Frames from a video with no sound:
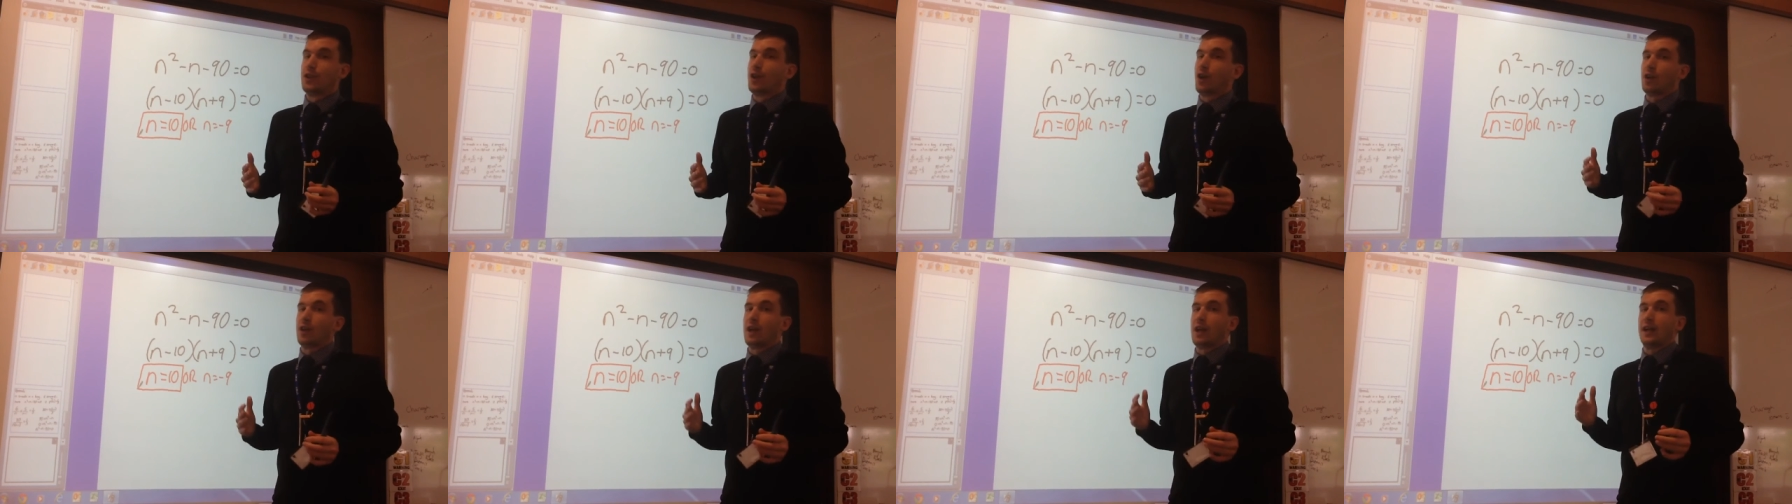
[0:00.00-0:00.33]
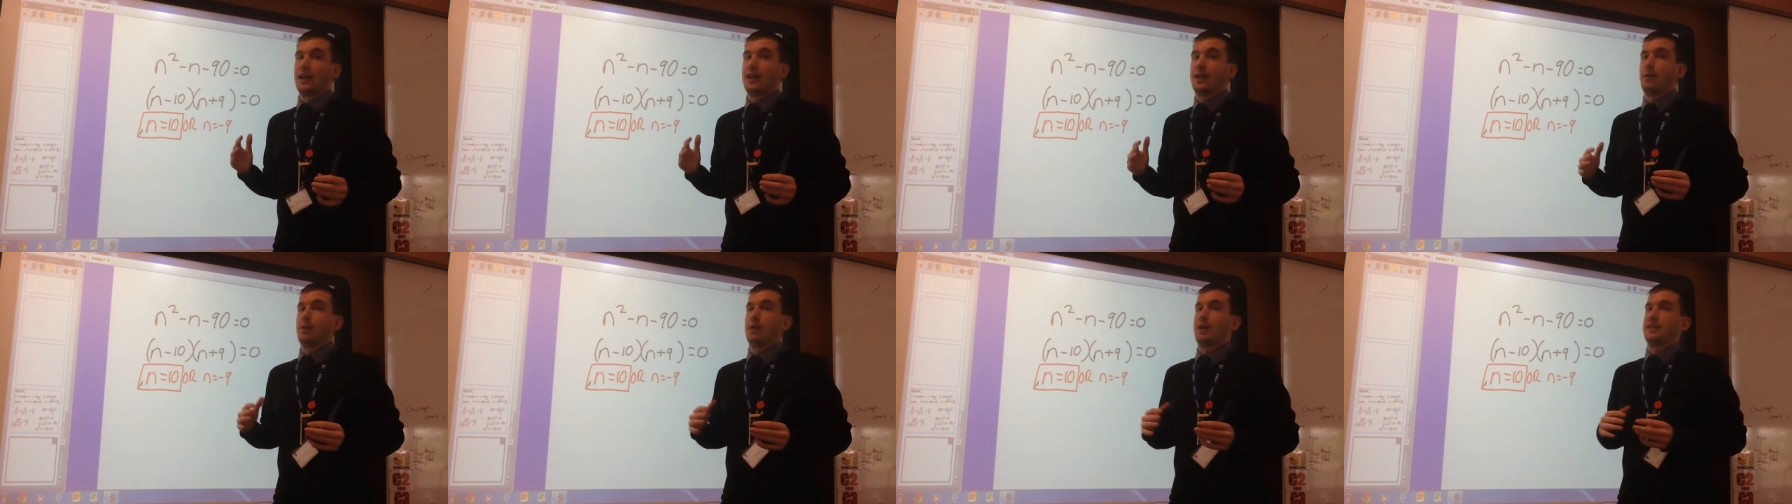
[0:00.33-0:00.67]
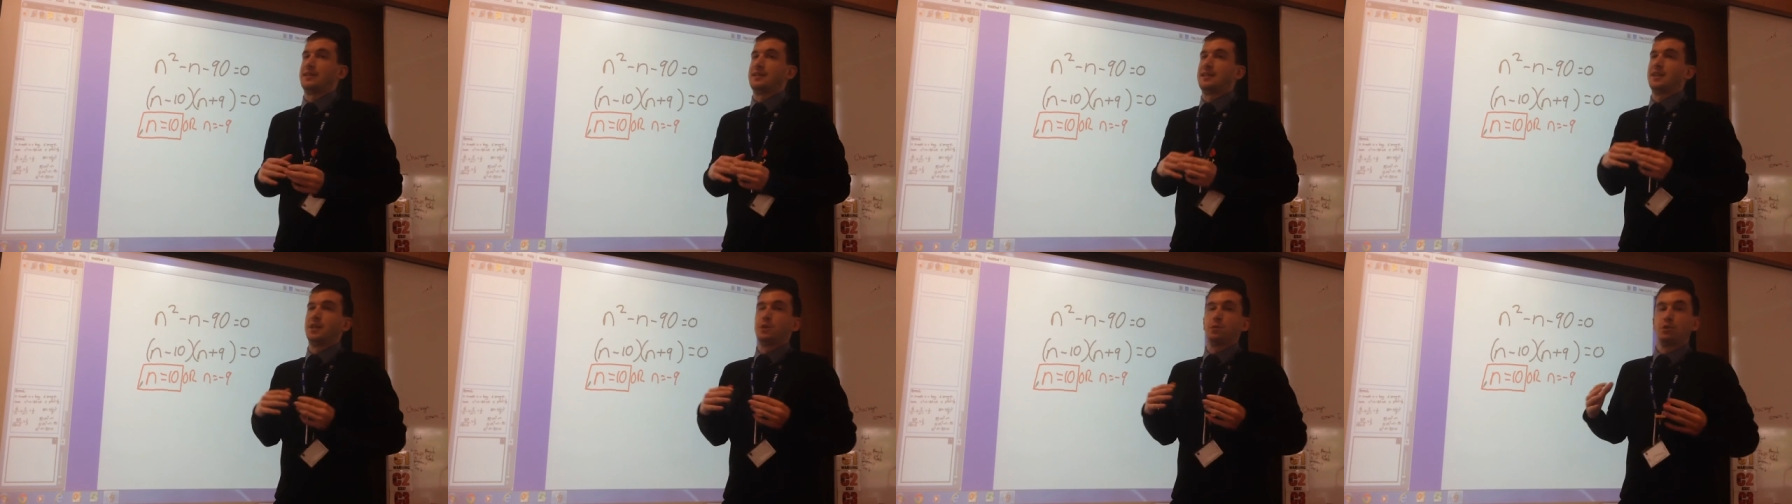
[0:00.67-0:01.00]
not like it when
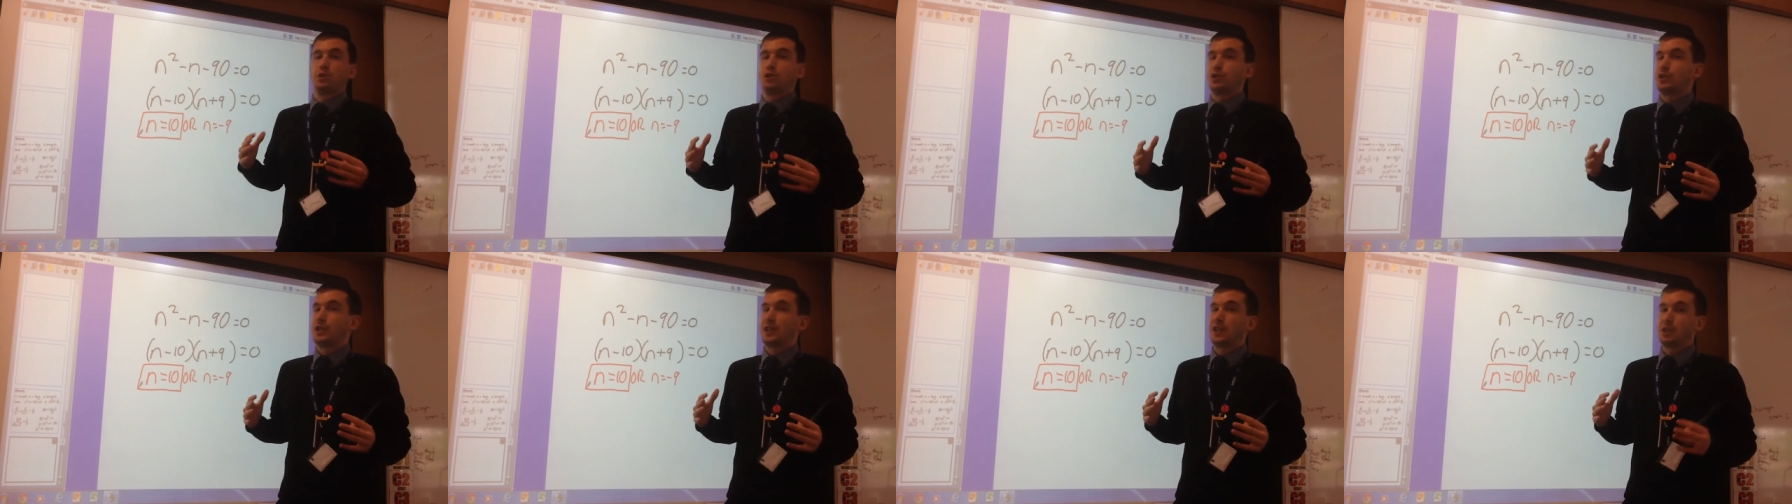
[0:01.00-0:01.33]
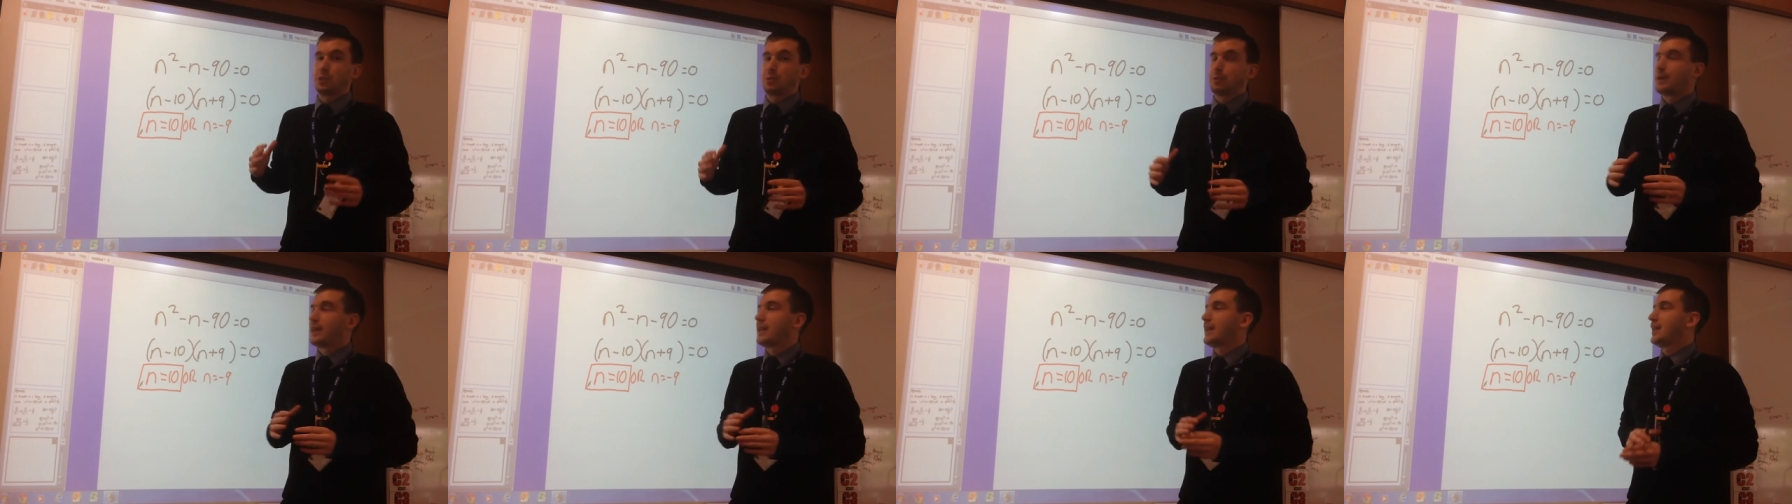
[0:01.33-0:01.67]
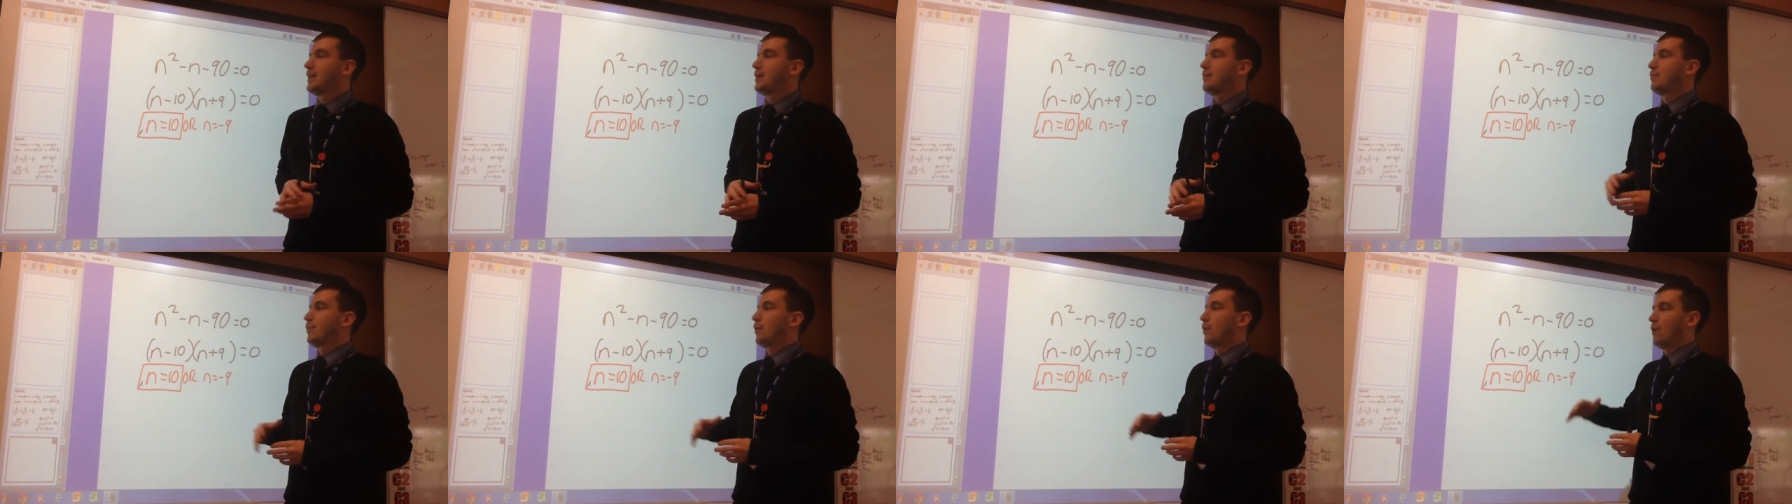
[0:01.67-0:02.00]
a teacher would just explain it,